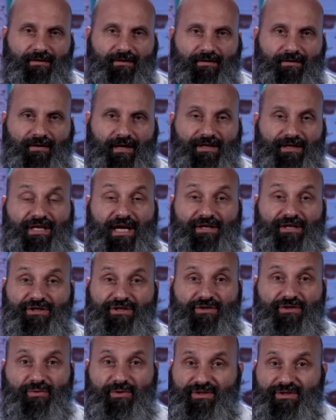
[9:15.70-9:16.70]

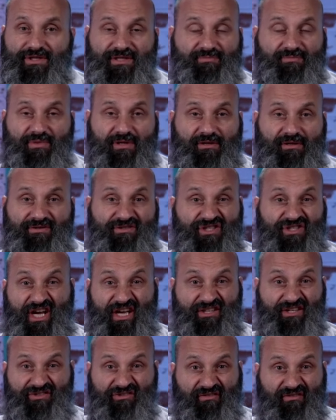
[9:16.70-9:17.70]
attached to it, just because
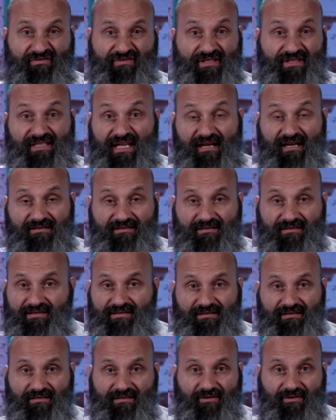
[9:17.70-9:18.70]
change often
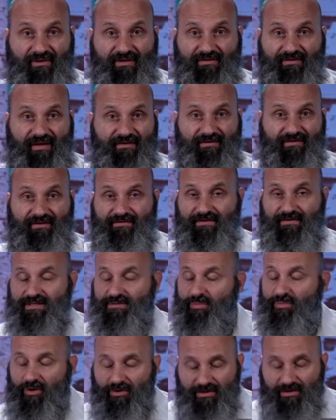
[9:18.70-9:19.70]
does, you know, even if it's
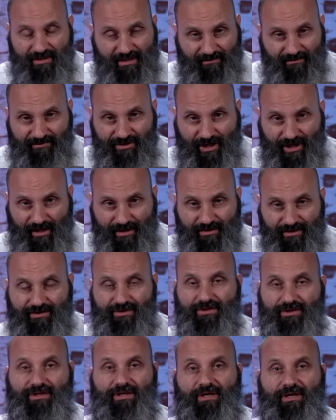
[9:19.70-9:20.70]
positive change.